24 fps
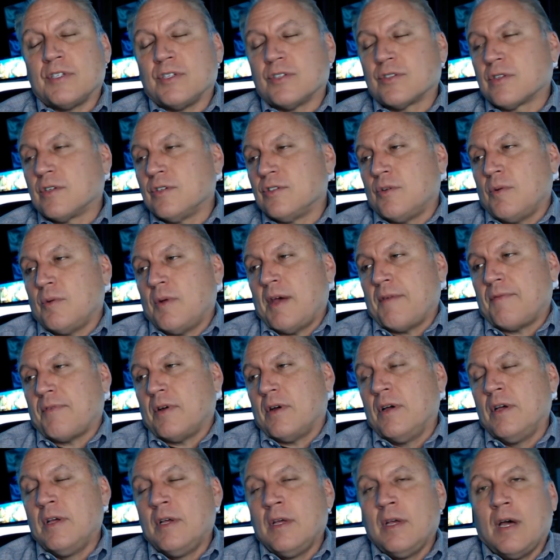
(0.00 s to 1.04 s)
Just because you have
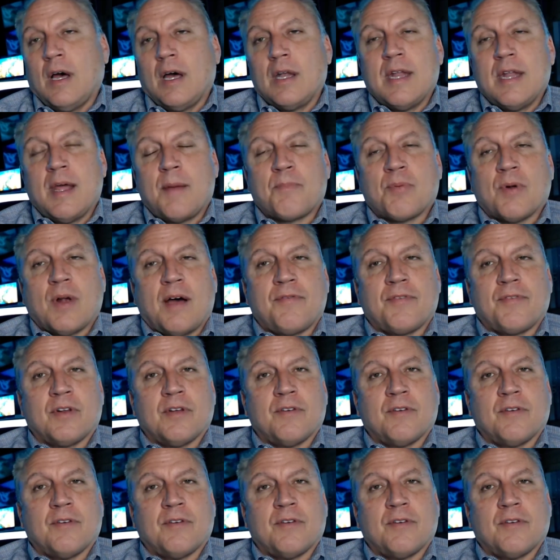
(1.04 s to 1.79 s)
a net profit